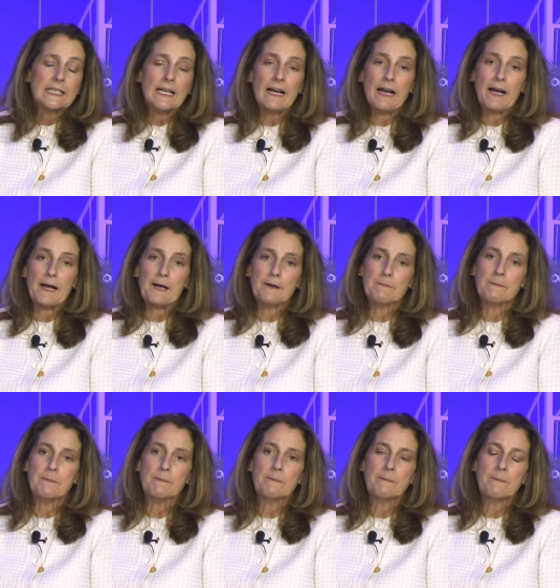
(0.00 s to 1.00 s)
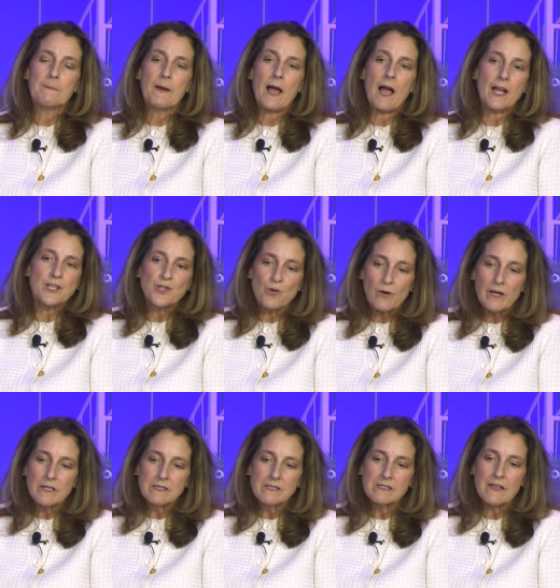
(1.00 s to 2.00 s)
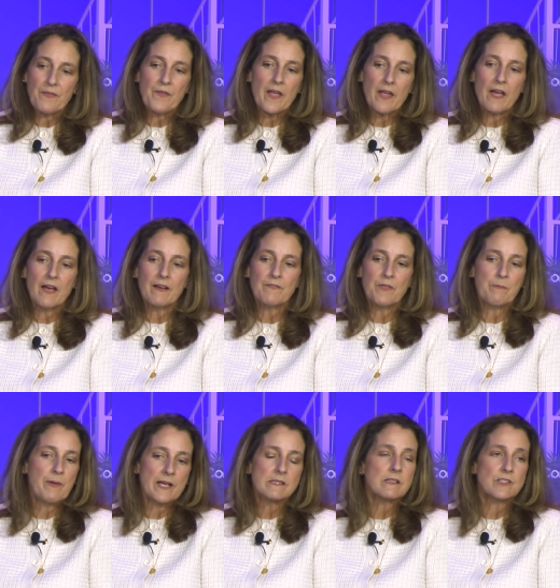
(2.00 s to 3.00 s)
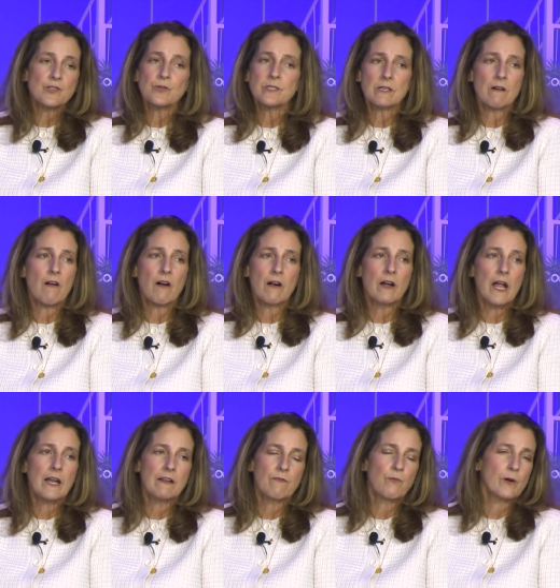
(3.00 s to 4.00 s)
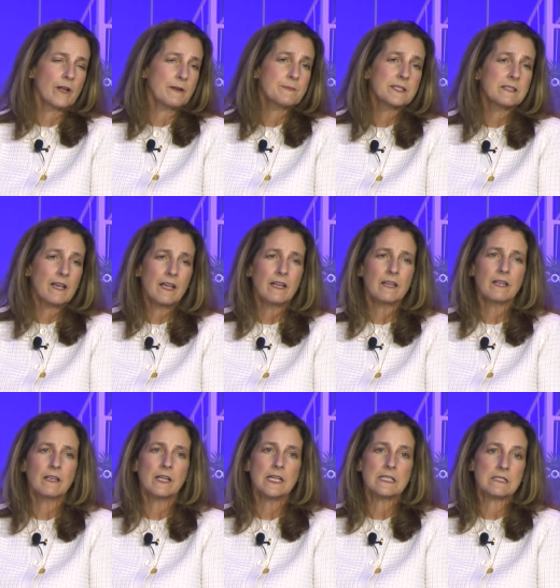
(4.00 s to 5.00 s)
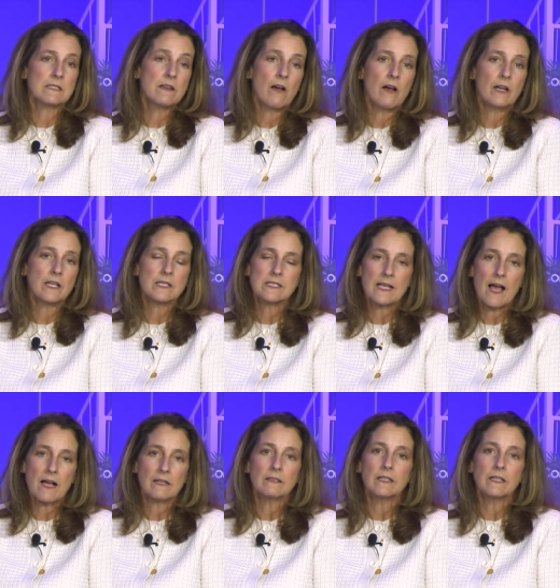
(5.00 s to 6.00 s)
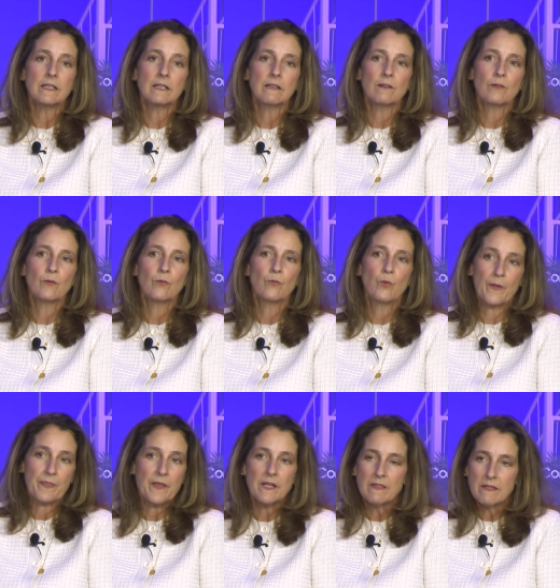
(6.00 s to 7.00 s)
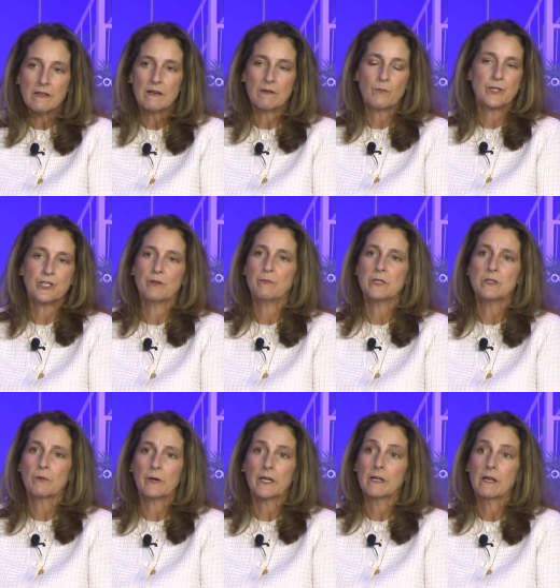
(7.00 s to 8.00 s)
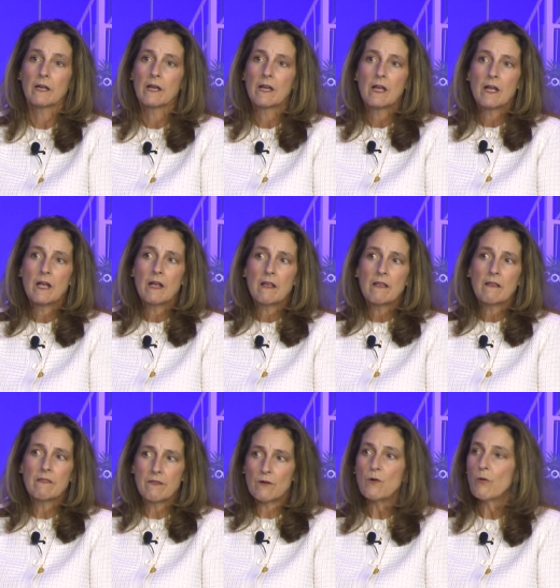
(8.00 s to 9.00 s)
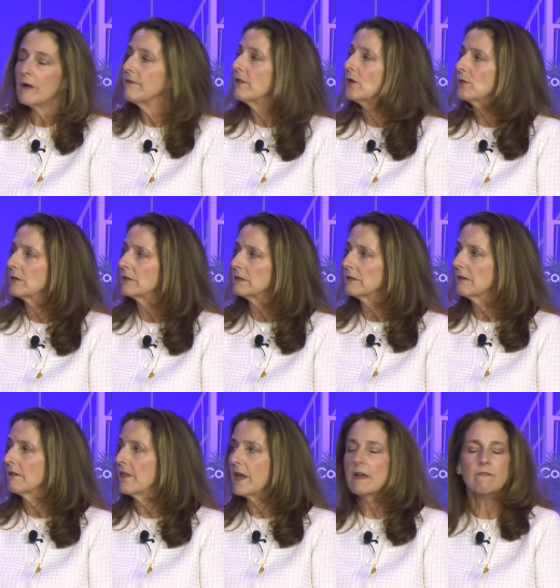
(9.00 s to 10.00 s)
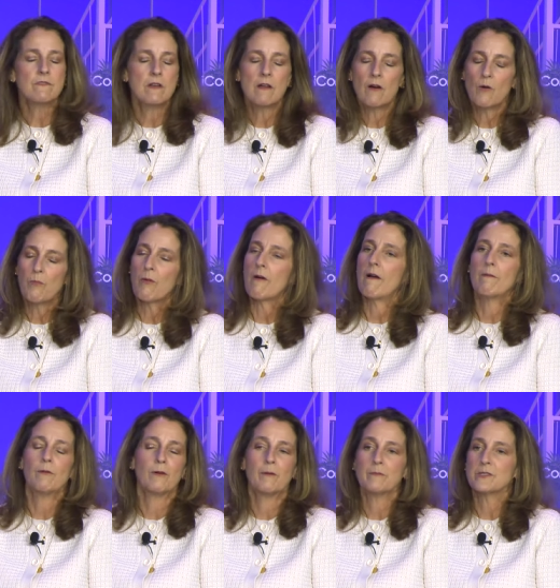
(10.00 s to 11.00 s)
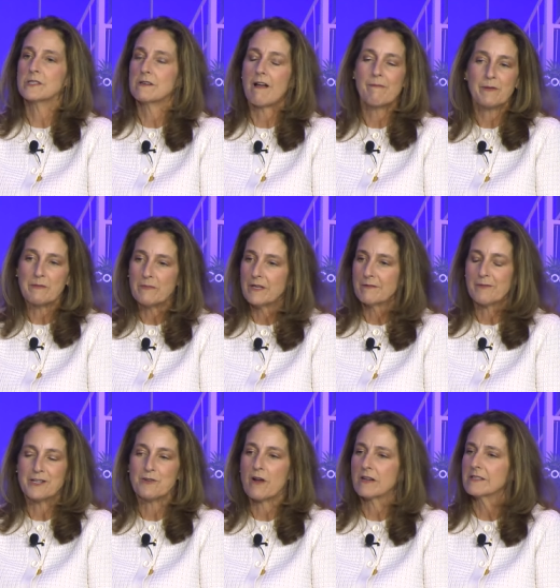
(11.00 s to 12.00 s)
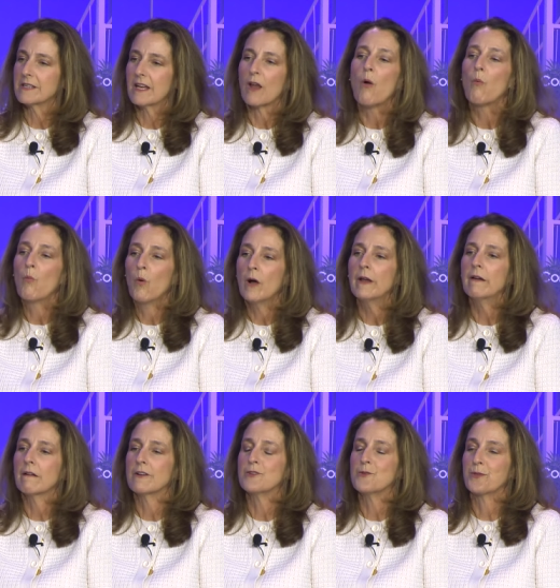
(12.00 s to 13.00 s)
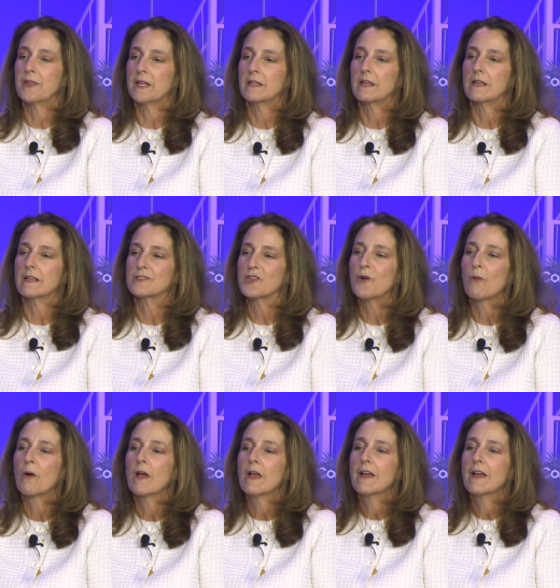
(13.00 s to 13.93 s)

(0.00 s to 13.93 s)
Um, I trust that they have the best interest at heart. And if what I'm saying is not exactly what they think we should be doing, they're quite vocal. They have no problem stopping me in my tracks saying, What are you thinking? So,